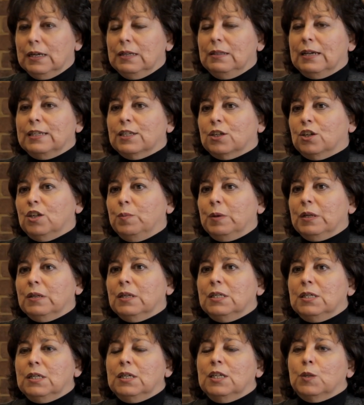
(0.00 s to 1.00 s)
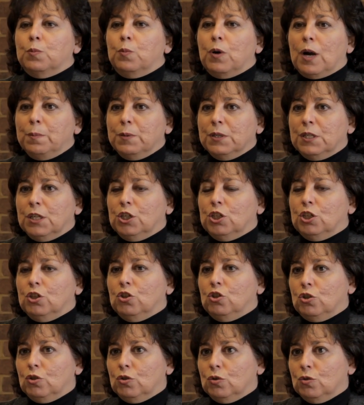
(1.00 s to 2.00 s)
That's going to be listed as Proposition
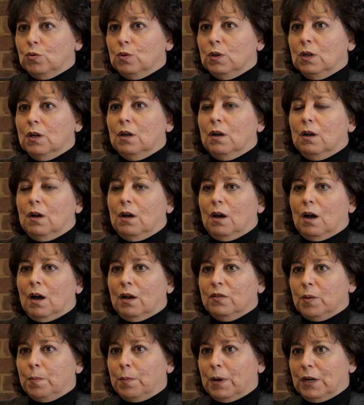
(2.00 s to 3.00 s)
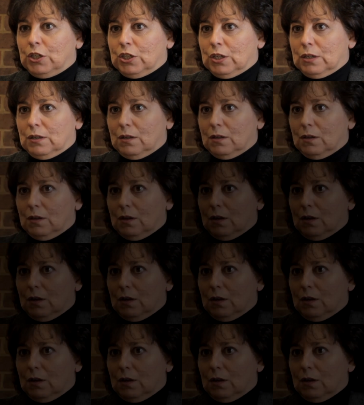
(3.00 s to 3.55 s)
2 on the budget.